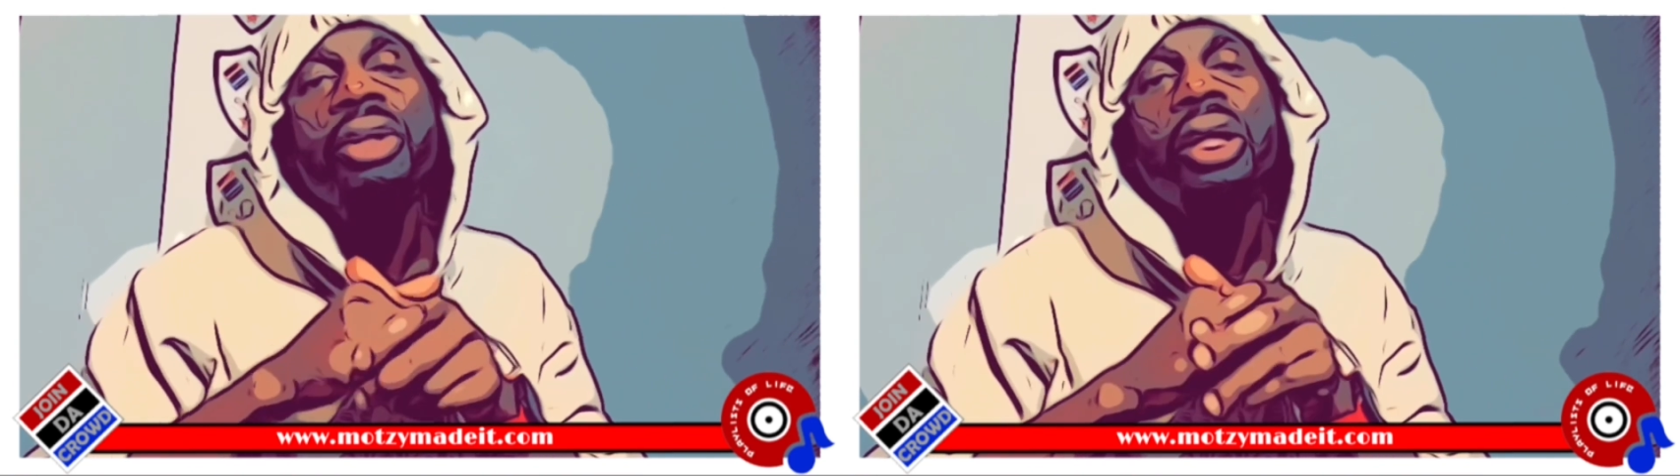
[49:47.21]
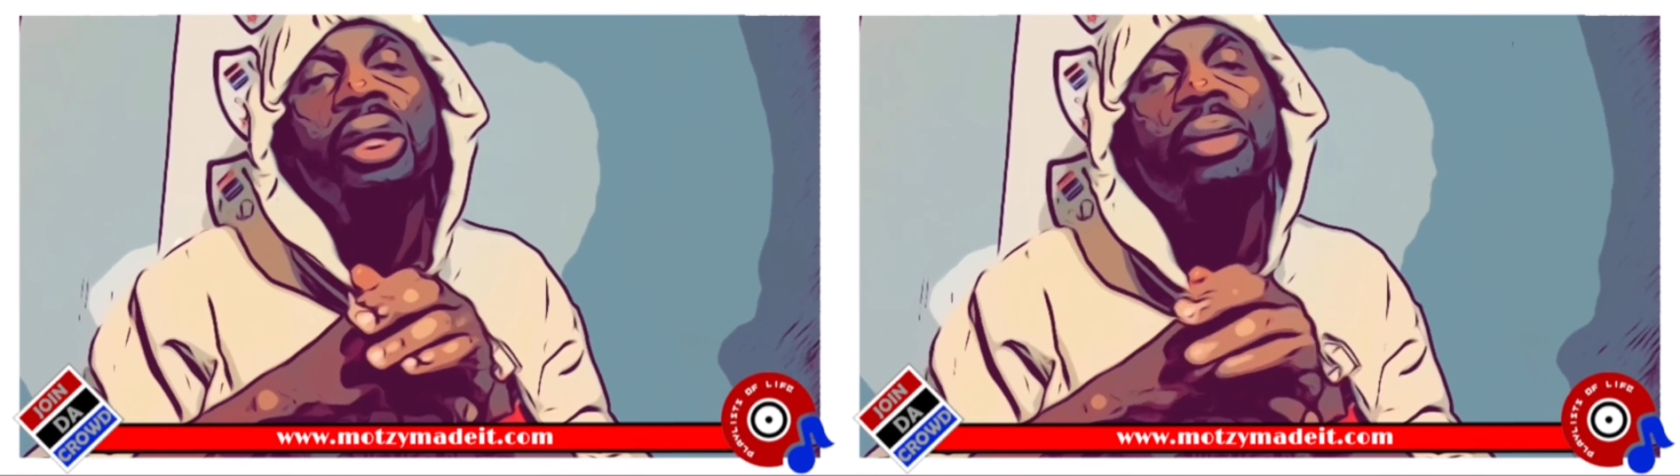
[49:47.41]

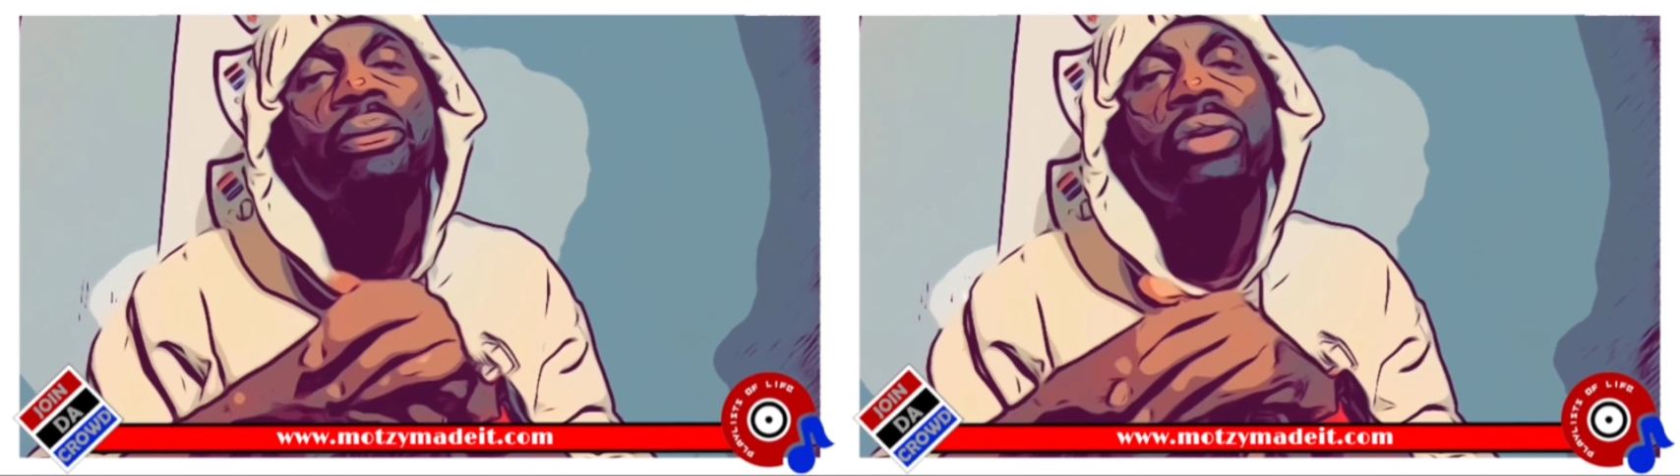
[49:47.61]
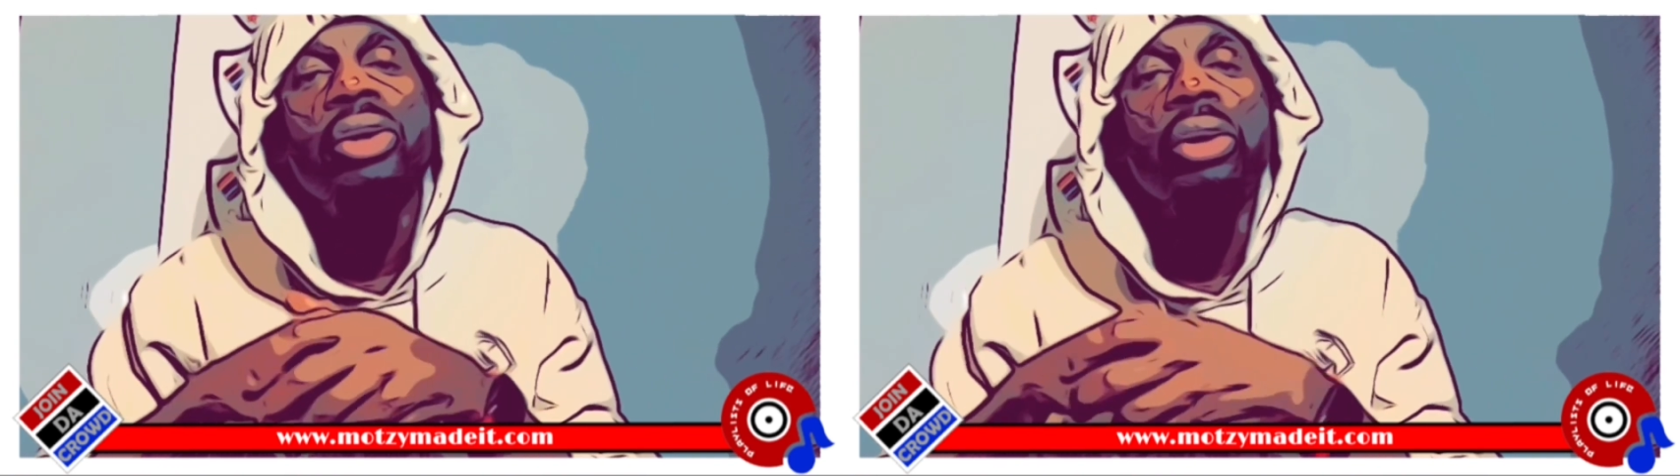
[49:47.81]
and
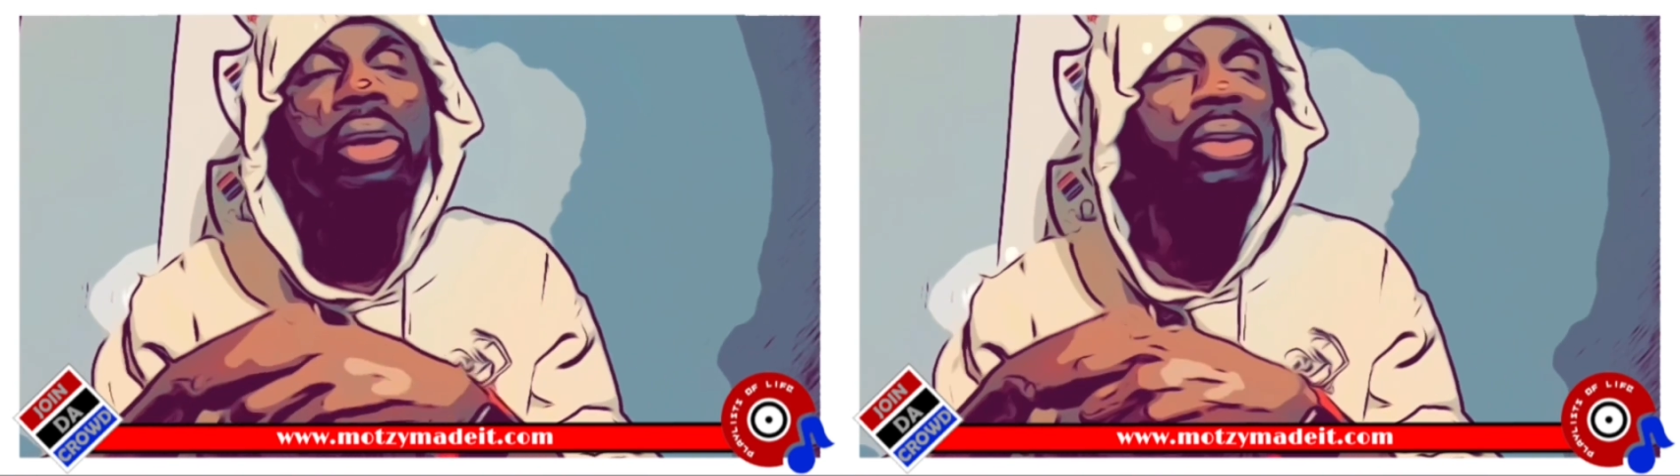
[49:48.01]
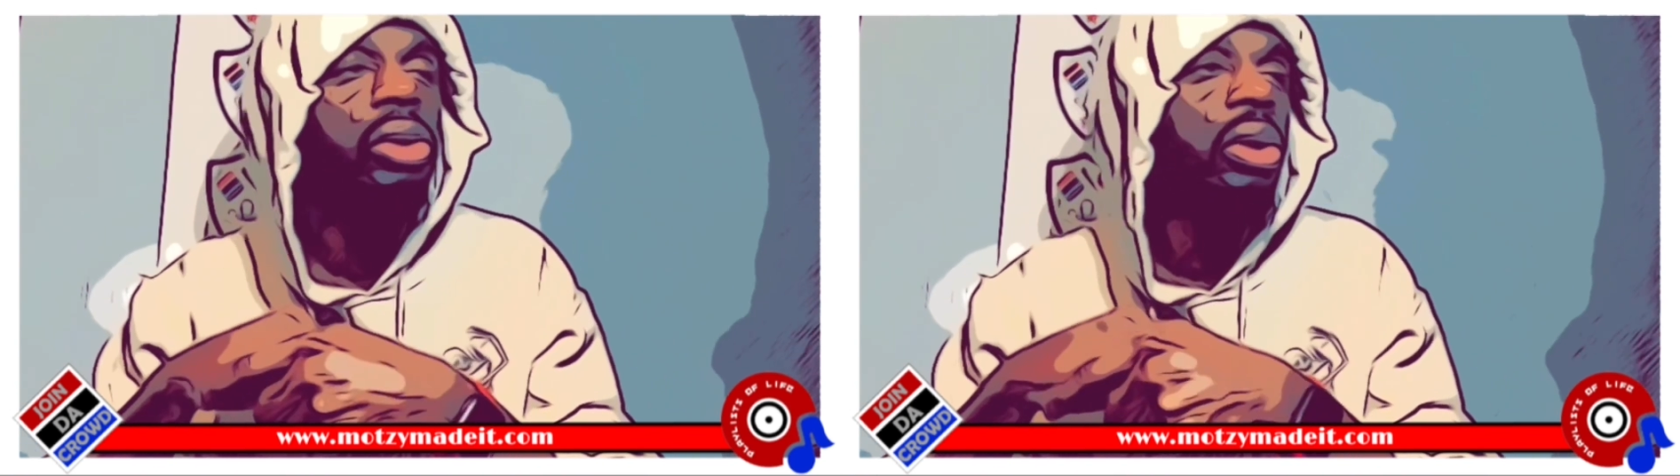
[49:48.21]
everything.
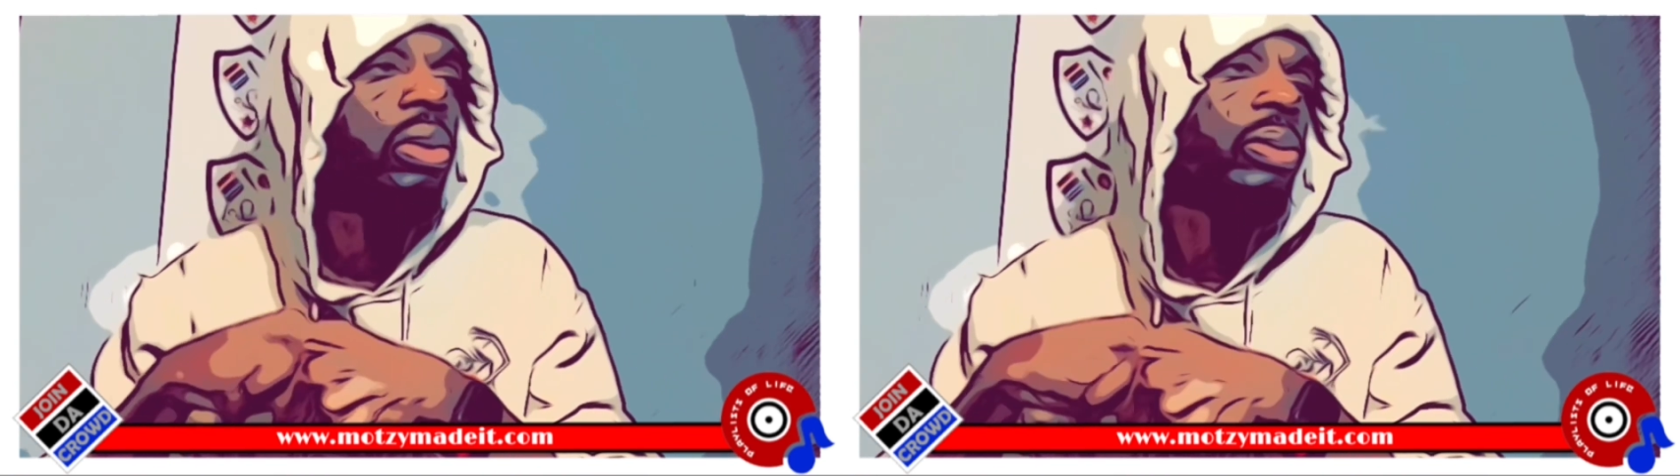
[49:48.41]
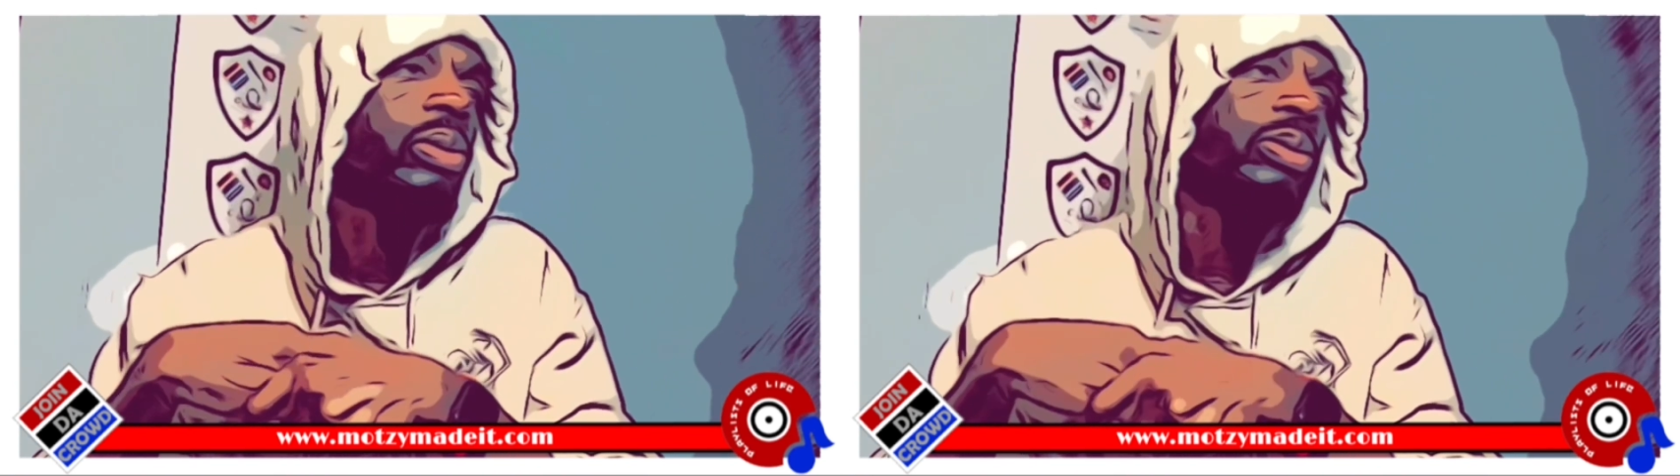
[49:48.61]
So